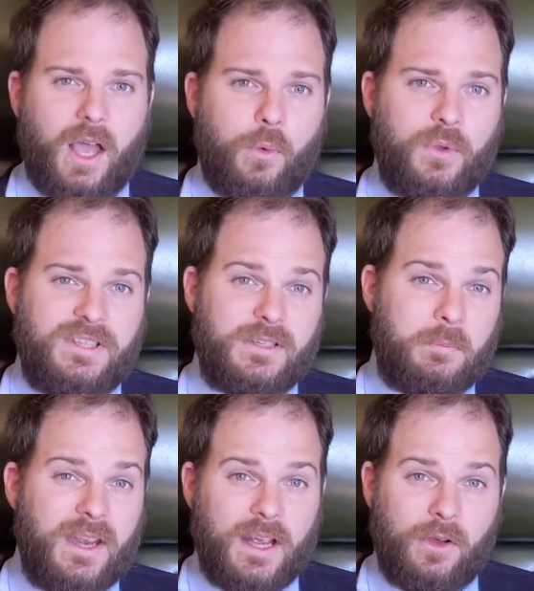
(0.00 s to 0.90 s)
which is
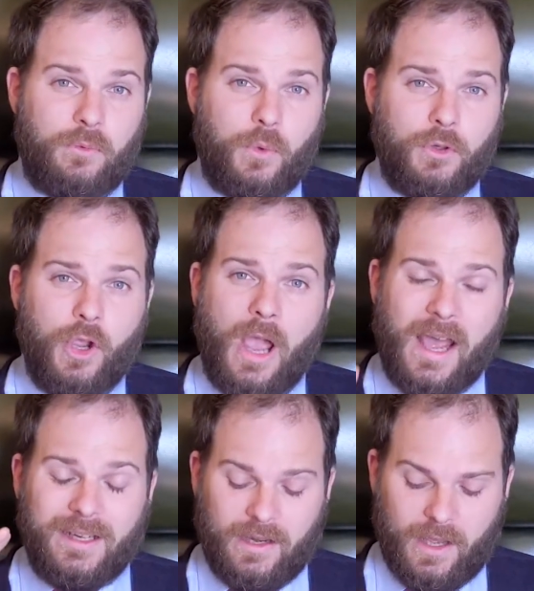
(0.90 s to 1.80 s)
made out of wood
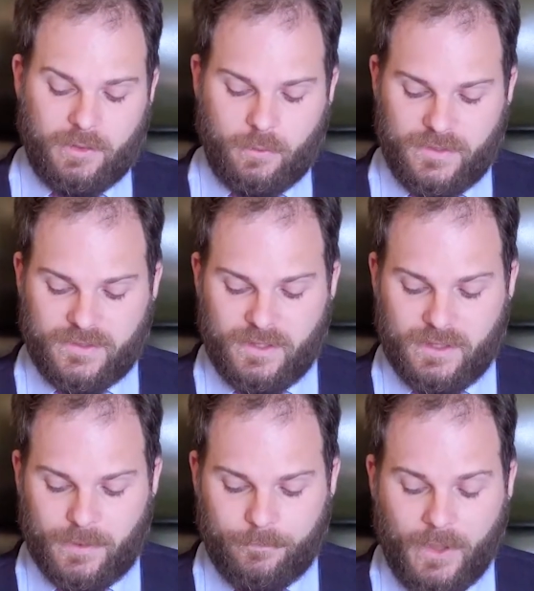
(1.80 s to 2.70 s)
and lined with
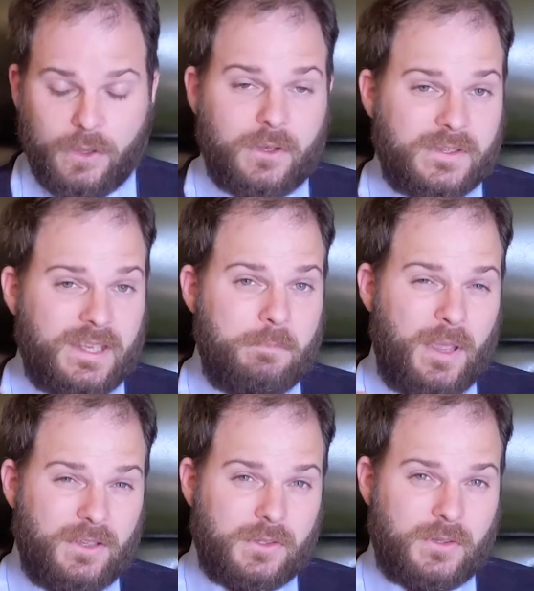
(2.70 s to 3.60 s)
cedar. You can see
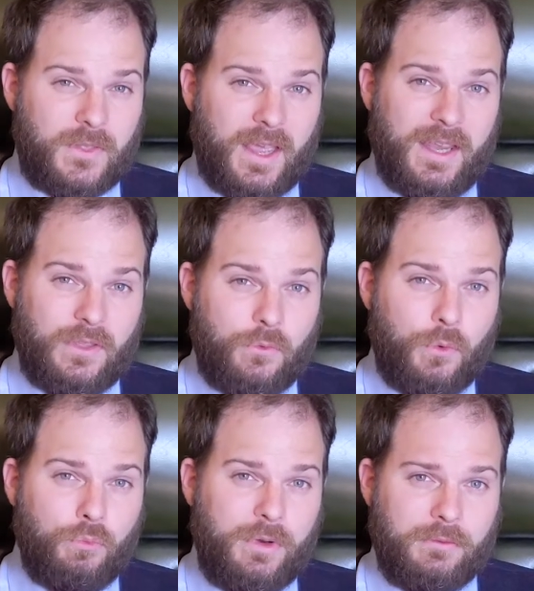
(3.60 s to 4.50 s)
pictures of that in the
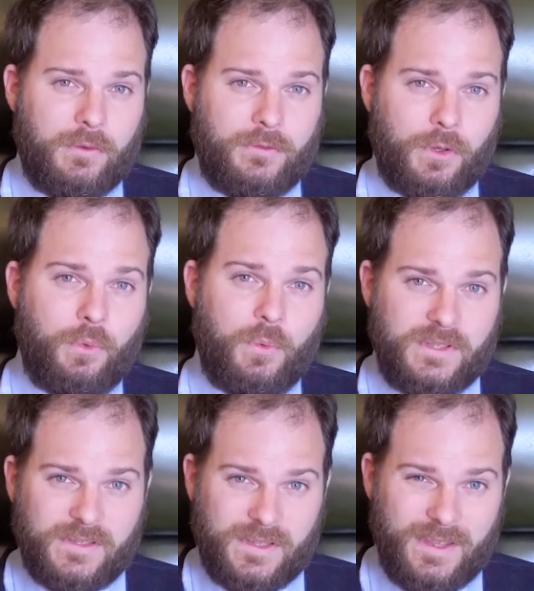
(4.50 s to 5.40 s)
full written review,
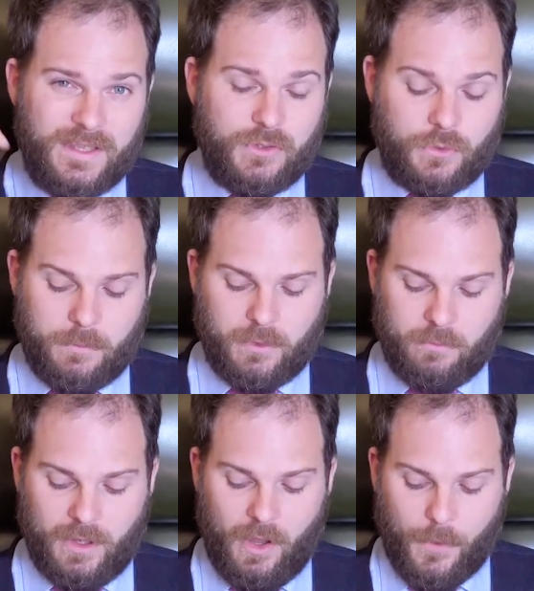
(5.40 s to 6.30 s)
which is in the
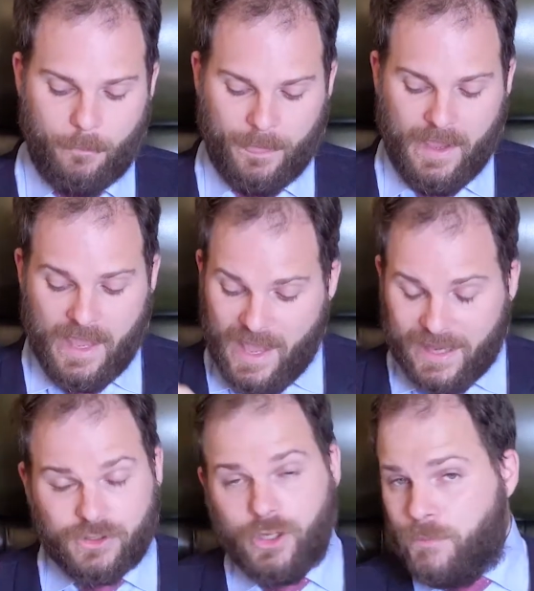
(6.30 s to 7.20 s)
description below.
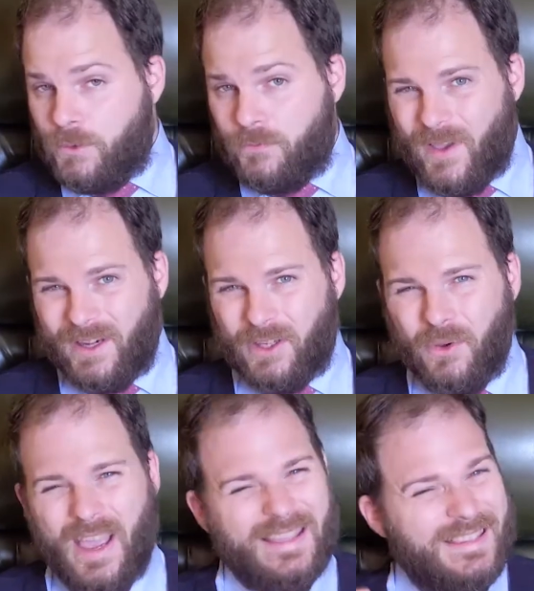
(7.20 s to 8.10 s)
In terms of
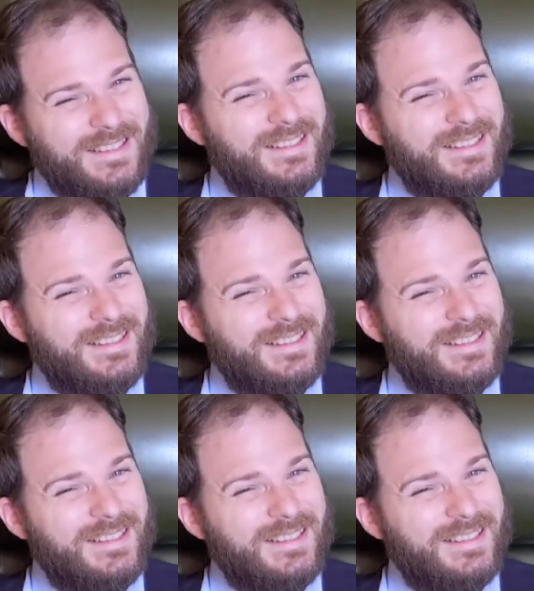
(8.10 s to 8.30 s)
value, this